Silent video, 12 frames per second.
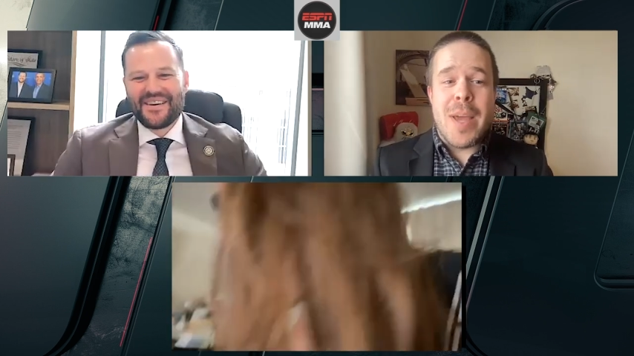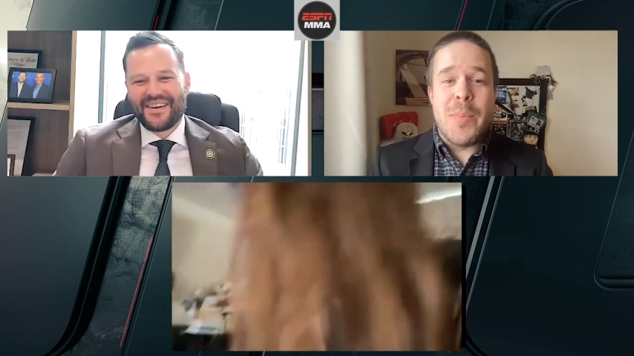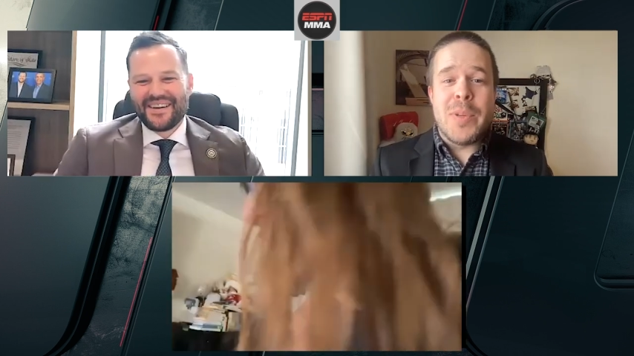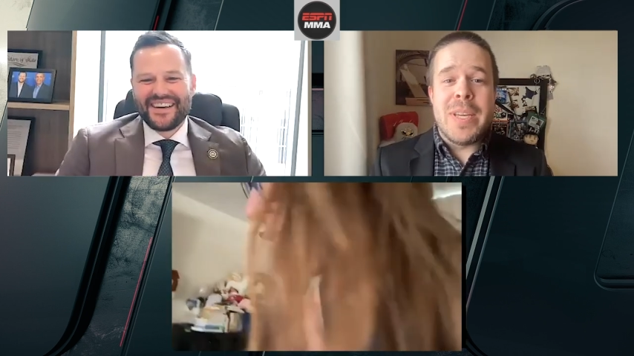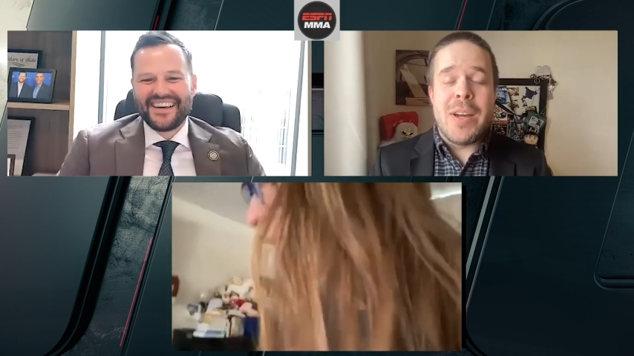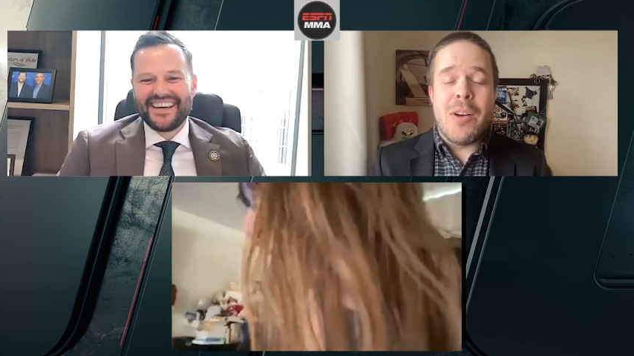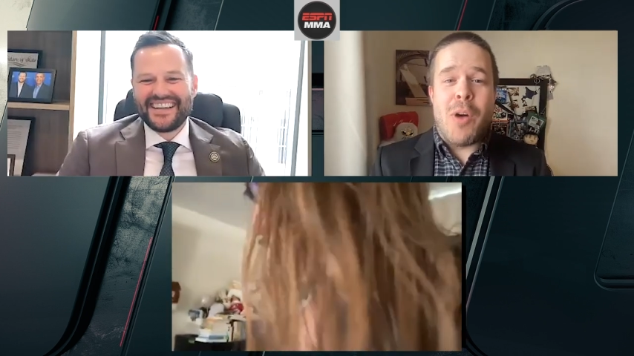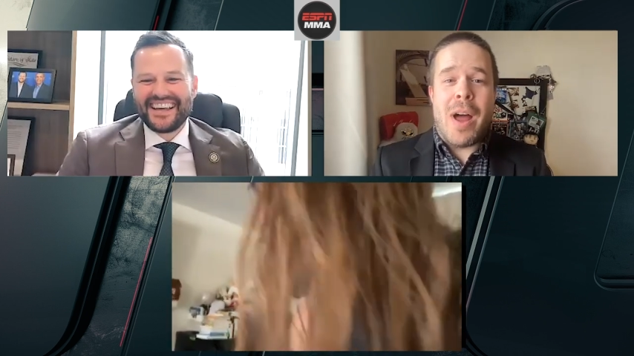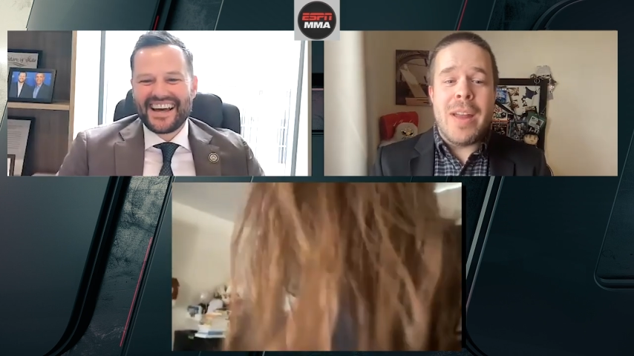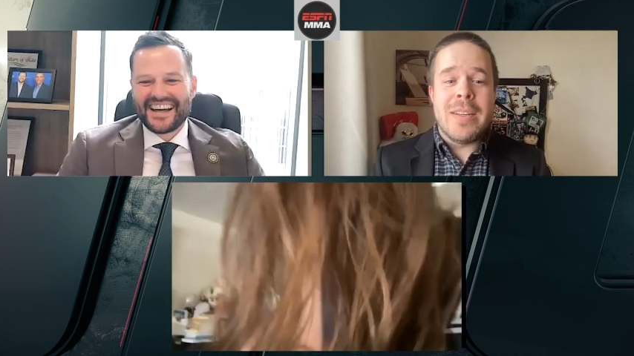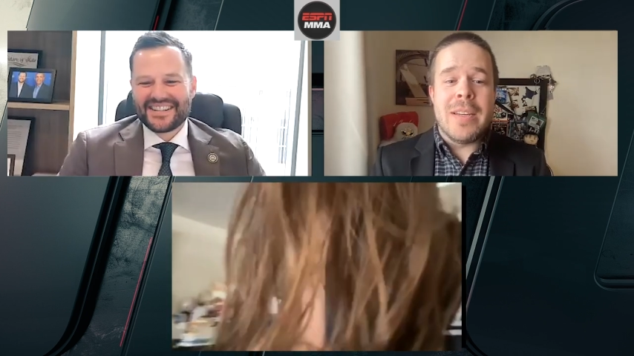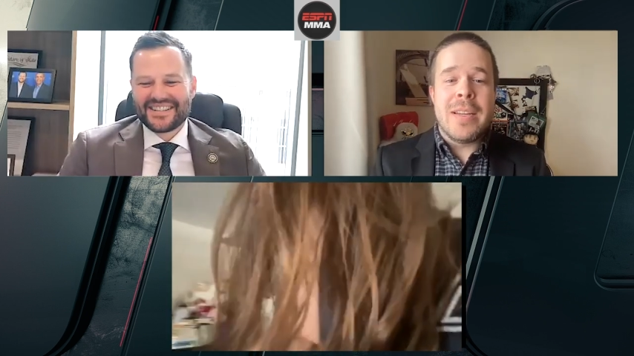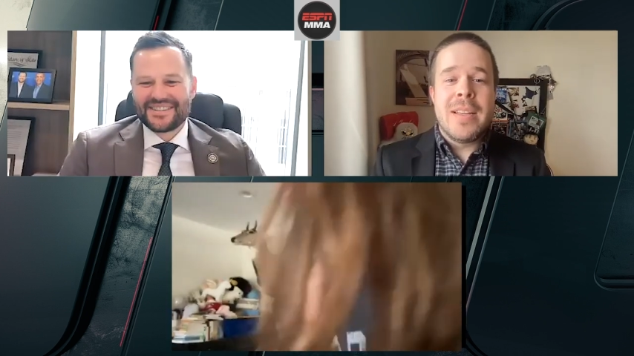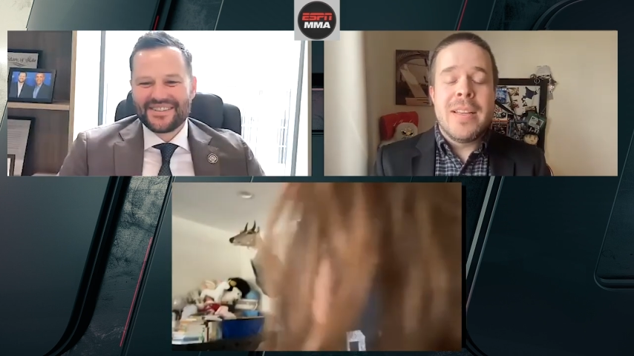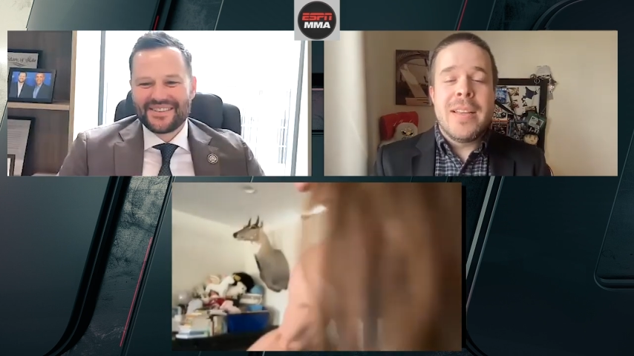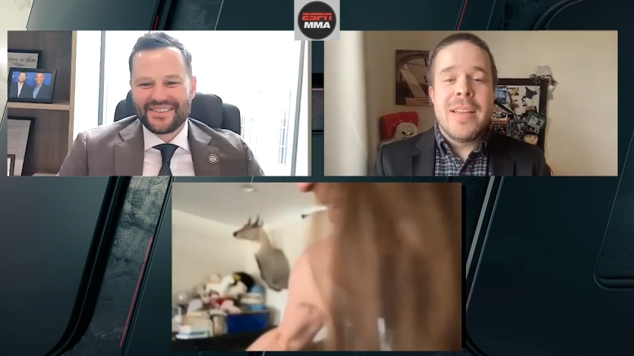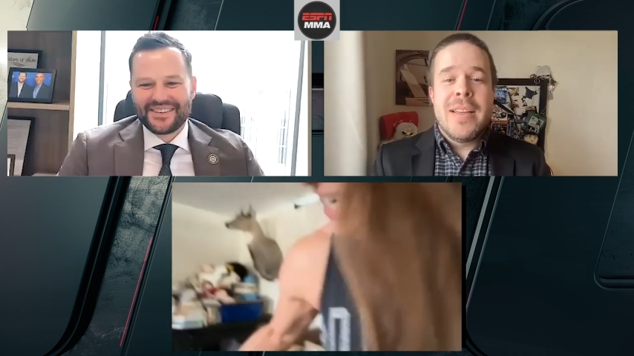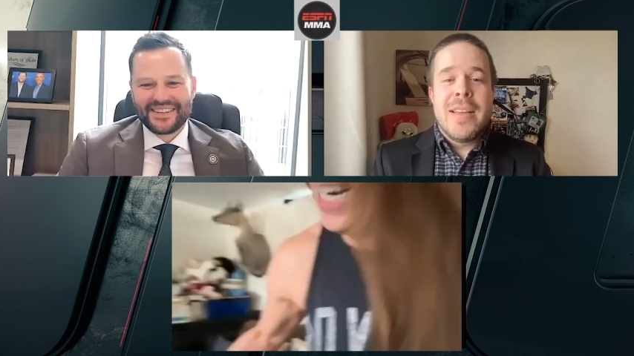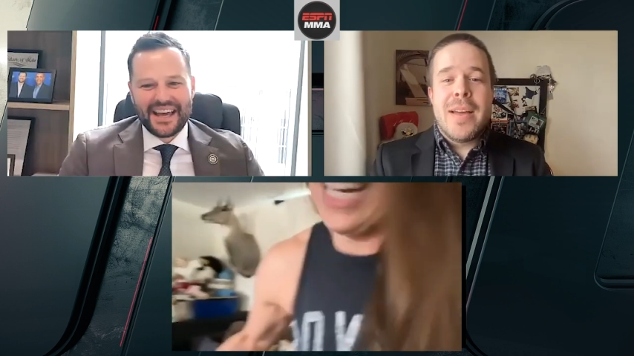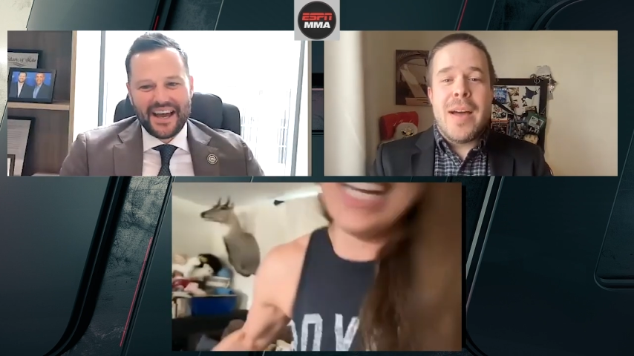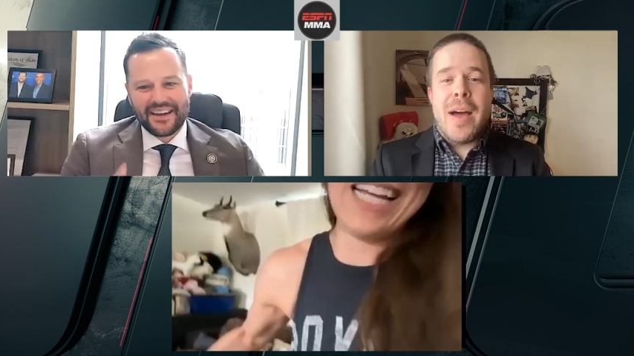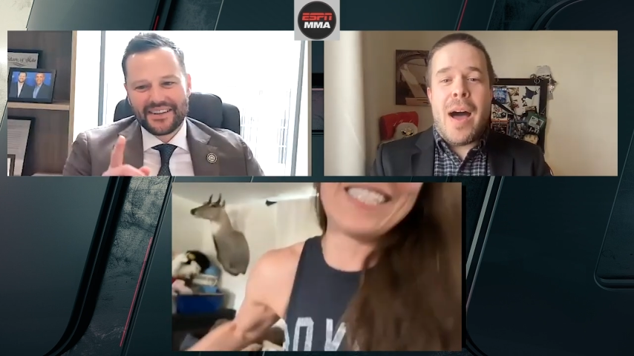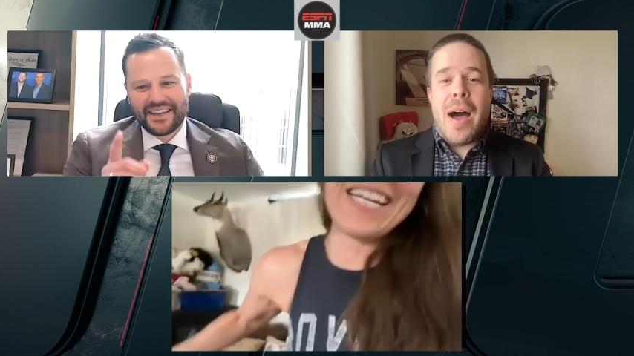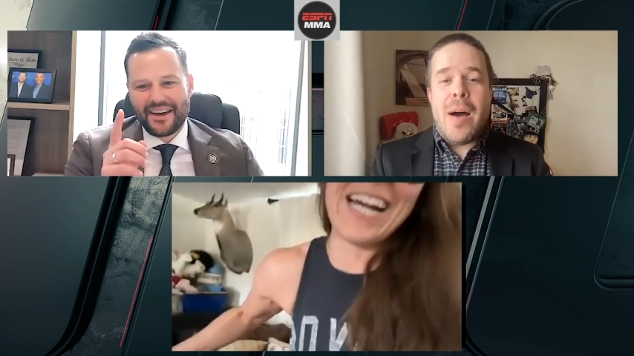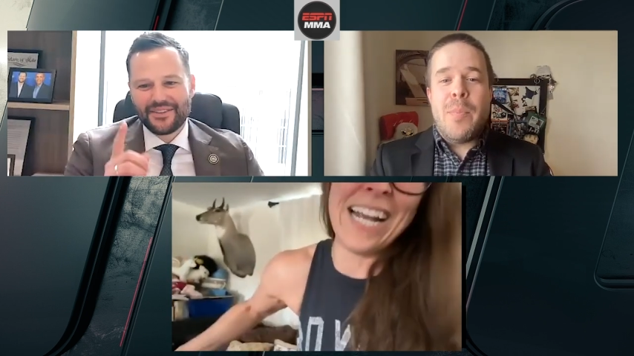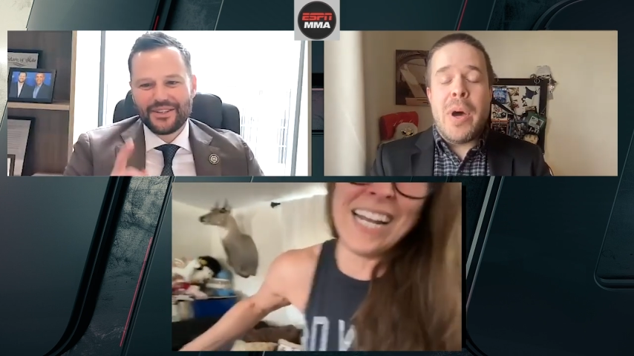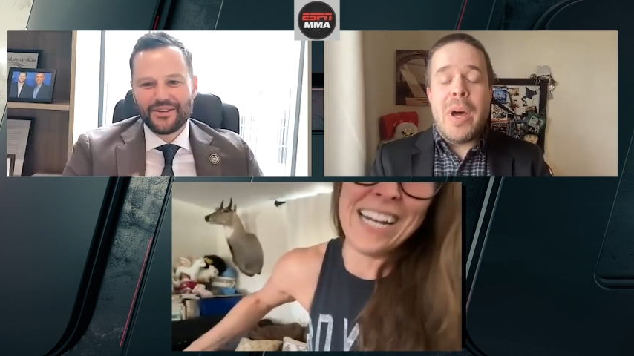Speaker 1: Assembly. Yes.
Speaker 2: Get, get uh,